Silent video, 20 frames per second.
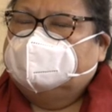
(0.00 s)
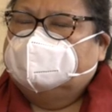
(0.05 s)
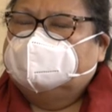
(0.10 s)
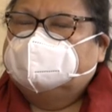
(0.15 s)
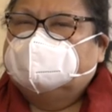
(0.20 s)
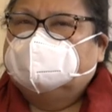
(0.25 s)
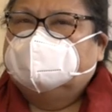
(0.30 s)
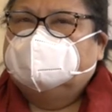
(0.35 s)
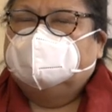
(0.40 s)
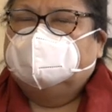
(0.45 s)

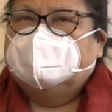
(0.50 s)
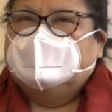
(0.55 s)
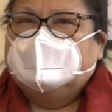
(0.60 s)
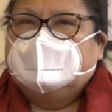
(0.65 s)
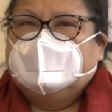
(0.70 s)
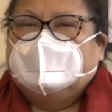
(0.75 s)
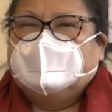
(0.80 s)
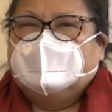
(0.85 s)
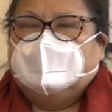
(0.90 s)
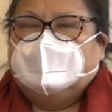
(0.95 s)
And so
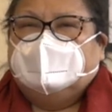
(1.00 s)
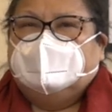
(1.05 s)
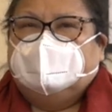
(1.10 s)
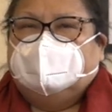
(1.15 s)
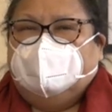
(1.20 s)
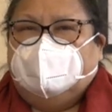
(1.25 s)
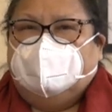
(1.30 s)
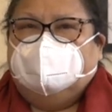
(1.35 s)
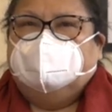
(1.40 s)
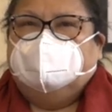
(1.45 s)
the
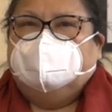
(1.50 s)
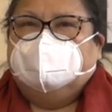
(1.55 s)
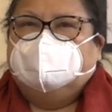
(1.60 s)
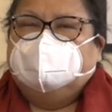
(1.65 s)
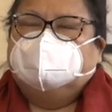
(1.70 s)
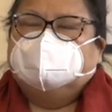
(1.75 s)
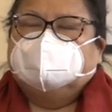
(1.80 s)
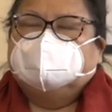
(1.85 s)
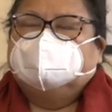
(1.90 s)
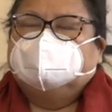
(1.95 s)
guy there,
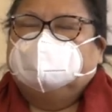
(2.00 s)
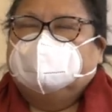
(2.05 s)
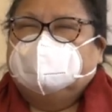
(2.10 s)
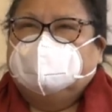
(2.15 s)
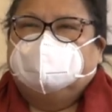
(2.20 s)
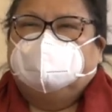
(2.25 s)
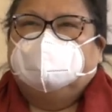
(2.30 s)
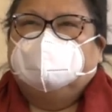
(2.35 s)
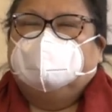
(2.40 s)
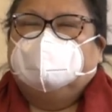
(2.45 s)
he was a
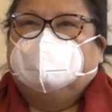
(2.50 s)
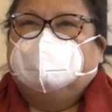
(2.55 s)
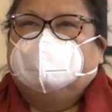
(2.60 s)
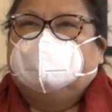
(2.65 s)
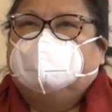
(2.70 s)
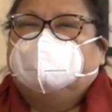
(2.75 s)
wonderful guy.